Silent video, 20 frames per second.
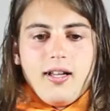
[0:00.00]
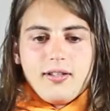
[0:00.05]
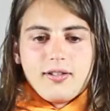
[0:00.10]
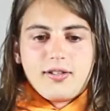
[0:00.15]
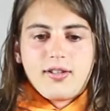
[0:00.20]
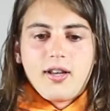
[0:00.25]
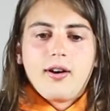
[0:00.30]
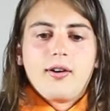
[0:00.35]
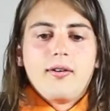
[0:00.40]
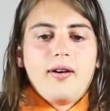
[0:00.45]

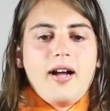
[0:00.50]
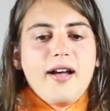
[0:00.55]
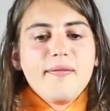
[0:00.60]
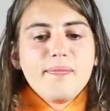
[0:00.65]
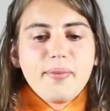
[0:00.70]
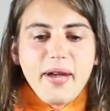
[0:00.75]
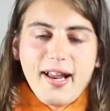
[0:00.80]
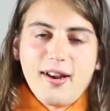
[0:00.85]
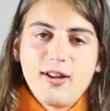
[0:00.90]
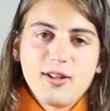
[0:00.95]
So I
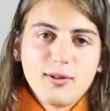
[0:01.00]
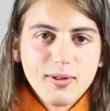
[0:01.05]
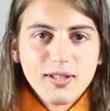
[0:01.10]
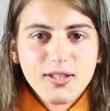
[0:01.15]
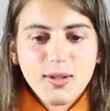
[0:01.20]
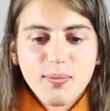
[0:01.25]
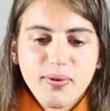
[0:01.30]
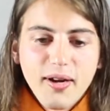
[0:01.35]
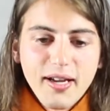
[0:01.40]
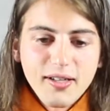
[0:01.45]
battled with
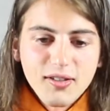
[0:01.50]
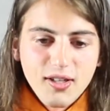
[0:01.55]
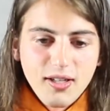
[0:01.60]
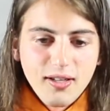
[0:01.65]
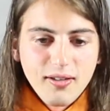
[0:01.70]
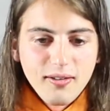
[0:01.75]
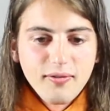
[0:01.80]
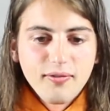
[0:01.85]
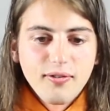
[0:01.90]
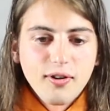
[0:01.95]

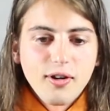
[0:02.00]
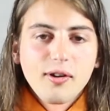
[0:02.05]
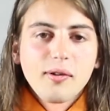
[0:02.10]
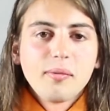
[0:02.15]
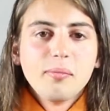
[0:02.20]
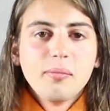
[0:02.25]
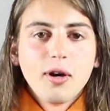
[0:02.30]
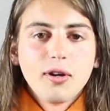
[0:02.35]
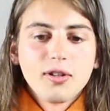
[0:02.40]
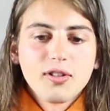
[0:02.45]
depression for
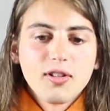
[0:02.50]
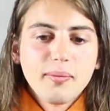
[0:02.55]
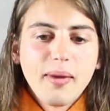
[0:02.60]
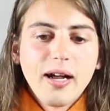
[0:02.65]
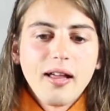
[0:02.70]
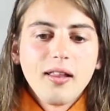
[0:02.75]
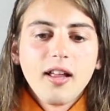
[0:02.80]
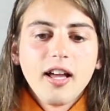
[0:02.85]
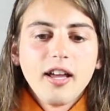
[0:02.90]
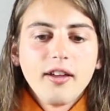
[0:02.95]
most of my
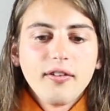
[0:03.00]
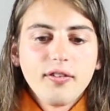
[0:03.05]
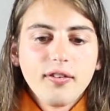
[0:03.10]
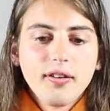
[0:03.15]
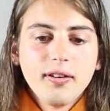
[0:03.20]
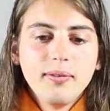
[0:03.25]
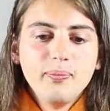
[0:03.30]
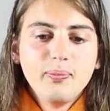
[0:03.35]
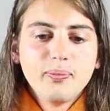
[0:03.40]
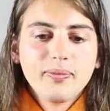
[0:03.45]
life.
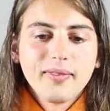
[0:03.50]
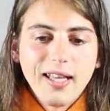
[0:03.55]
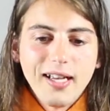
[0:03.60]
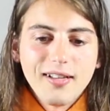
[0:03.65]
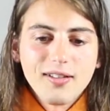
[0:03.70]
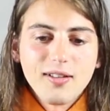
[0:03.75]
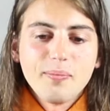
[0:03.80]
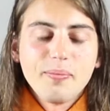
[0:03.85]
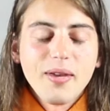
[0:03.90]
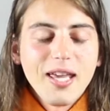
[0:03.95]

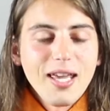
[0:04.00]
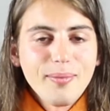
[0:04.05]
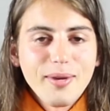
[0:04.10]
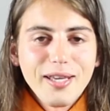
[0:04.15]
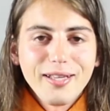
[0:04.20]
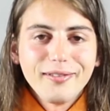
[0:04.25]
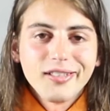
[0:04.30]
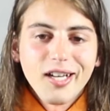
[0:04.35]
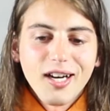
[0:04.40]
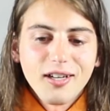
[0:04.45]
As a
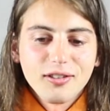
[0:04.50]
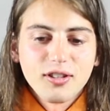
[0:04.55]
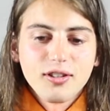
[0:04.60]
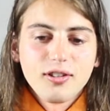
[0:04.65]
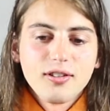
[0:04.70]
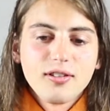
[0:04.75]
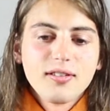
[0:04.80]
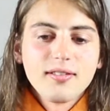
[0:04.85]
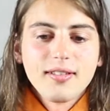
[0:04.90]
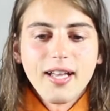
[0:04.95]
baby,
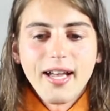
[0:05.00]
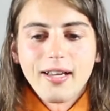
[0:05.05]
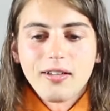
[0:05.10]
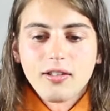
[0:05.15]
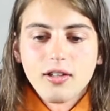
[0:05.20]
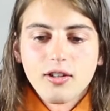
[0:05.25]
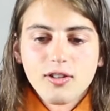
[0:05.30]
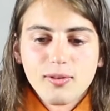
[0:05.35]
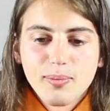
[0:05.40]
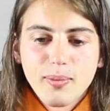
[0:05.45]
doctors
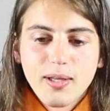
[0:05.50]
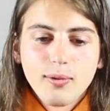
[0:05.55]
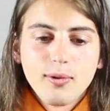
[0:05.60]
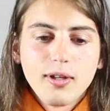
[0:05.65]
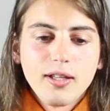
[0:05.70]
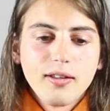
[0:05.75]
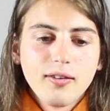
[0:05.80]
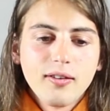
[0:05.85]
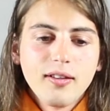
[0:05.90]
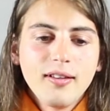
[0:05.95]
diagnosed me
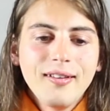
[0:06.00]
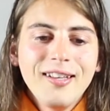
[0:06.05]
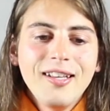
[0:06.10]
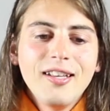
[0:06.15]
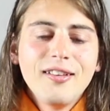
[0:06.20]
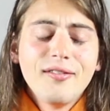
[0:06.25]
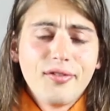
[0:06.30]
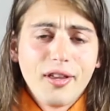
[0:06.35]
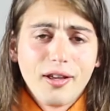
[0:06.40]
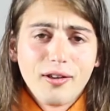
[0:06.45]
with
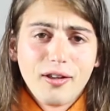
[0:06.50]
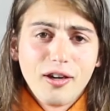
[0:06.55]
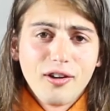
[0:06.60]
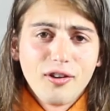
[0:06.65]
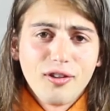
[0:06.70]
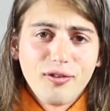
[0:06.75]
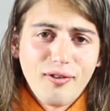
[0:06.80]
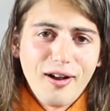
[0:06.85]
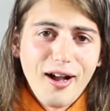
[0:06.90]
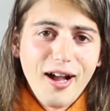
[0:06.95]
failure to
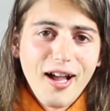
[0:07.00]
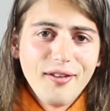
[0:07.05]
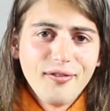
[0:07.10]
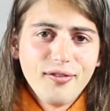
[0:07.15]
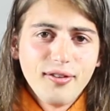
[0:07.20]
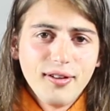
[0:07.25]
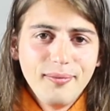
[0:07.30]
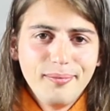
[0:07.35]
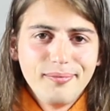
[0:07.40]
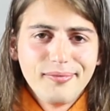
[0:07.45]
thrive.
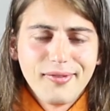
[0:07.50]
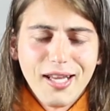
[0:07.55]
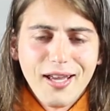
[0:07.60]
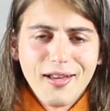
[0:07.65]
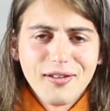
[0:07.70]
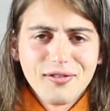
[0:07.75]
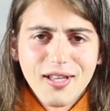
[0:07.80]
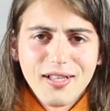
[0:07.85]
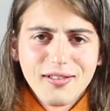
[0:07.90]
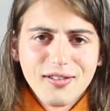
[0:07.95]

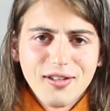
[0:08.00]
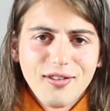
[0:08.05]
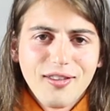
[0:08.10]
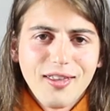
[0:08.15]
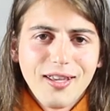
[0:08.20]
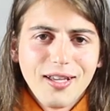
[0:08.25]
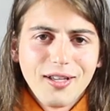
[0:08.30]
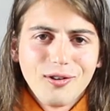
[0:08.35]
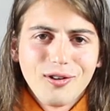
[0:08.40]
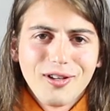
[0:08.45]
Yes, that's a
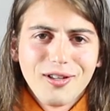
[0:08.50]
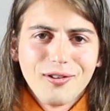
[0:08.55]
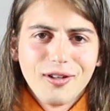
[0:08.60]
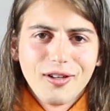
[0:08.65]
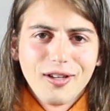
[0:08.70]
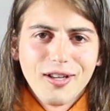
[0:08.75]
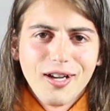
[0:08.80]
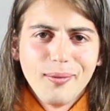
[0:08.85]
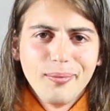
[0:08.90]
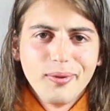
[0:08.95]
thing, you can look
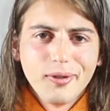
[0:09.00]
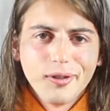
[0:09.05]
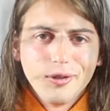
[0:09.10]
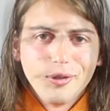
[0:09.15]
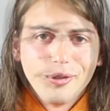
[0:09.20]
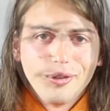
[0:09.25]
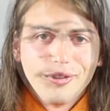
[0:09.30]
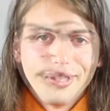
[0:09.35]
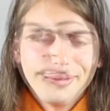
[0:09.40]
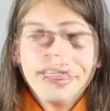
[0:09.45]
it up,
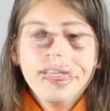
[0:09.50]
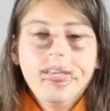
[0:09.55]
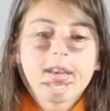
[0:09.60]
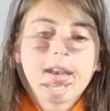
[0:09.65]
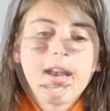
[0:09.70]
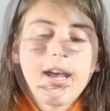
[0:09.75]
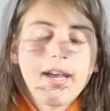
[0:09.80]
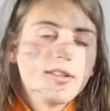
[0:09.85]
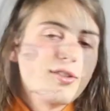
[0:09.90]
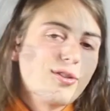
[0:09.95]
Google it. And in
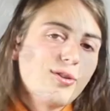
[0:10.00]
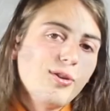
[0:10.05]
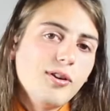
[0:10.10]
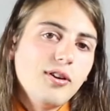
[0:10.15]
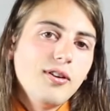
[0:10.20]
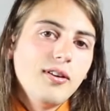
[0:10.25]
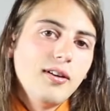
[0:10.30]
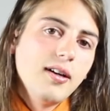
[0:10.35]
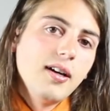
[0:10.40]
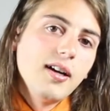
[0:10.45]
high
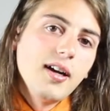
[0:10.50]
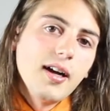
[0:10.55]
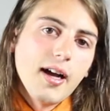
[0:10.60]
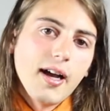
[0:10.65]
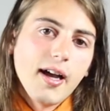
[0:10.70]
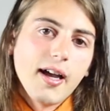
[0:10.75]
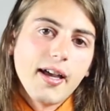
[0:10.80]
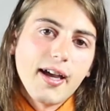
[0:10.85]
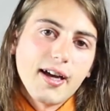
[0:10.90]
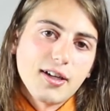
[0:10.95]
school,
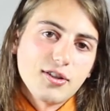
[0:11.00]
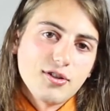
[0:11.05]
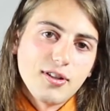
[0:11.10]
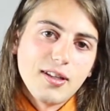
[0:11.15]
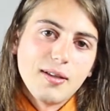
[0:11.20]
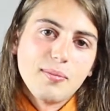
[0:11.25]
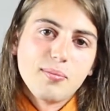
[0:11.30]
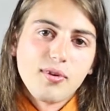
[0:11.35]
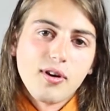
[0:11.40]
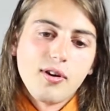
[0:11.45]
I
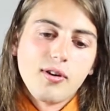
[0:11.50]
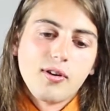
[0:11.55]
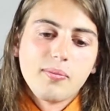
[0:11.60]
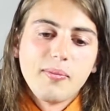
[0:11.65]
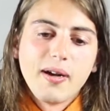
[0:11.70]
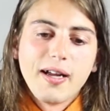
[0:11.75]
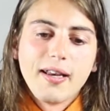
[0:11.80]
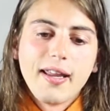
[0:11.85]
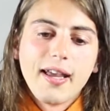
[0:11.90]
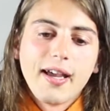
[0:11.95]
actually broke
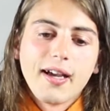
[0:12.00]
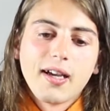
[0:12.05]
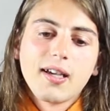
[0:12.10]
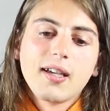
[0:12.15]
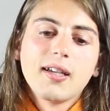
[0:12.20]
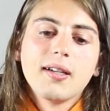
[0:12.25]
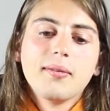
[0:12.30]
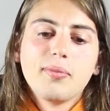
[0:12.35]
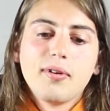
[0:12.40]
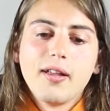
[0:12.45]
my neck
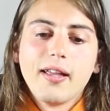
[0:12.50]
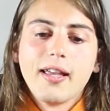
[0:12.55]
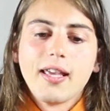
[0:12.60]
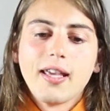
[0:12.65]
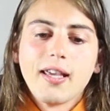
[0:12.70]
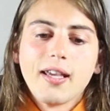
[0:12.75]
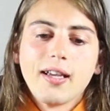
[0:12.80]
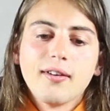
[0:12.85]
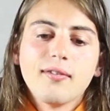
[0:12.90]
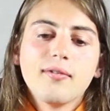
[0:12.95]

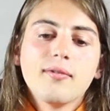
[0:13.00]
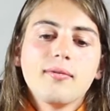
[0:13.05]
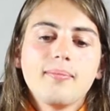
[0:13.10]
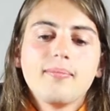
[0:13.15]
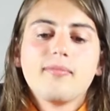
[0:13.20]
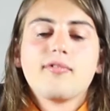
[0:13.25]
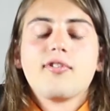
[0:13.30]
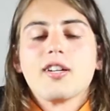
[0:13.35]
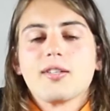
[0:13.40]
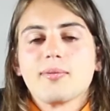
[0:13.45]
playing
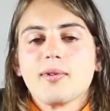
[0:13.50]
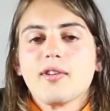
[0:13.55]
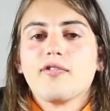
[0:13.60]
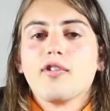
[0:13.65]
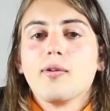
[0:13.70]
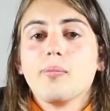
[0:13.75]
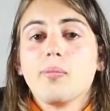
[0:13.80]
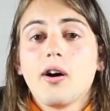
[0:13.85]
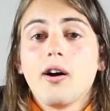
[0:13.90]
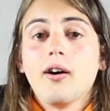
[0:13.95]
freshman
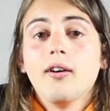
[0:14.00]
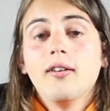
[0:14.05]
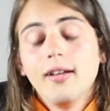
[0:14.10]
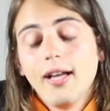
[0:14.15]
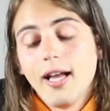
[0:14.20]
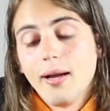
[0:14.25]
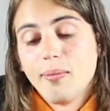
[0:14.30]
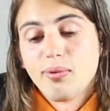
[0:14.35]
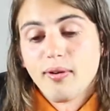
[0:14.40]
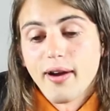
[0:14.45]
football
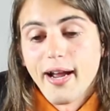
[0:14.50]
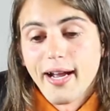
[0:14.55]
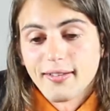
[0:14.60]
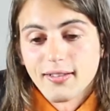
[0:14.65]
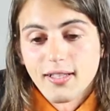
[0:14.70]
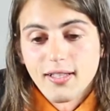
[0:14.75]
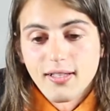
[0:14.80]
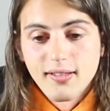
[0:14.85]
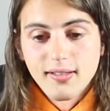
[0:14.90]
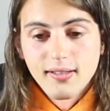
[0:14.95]
at
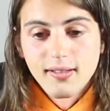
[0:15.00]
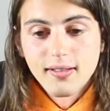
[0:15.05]
practice.